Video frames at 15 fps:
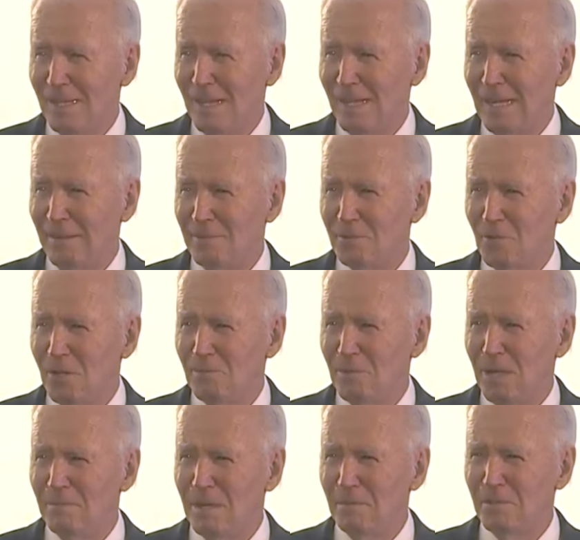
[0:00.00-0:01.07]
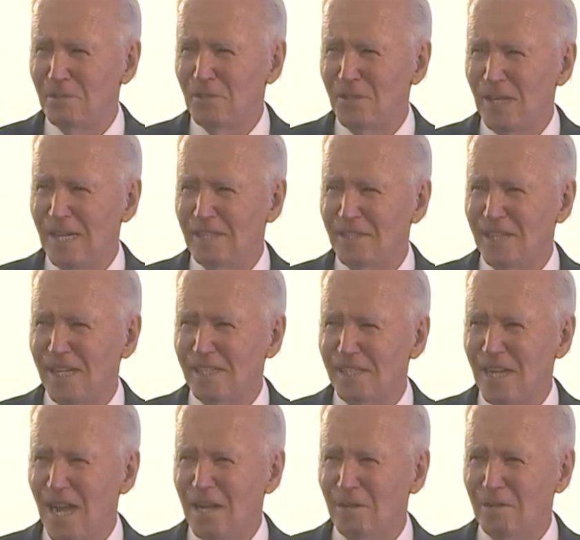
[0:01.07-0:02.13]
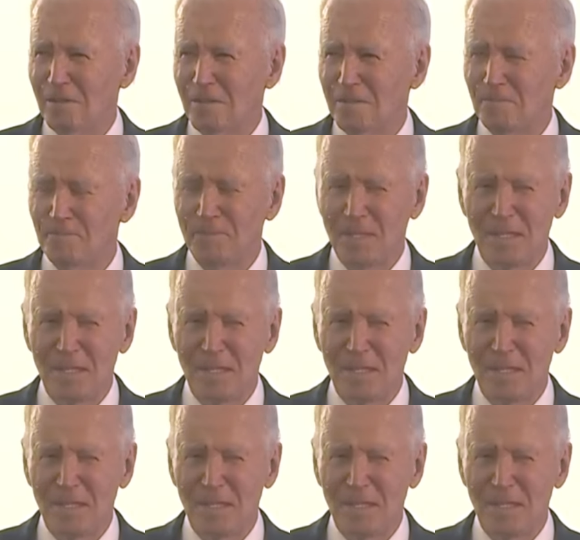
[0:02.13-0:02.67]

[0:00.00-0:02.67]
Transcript: And I'm joined by members of the United States Congress,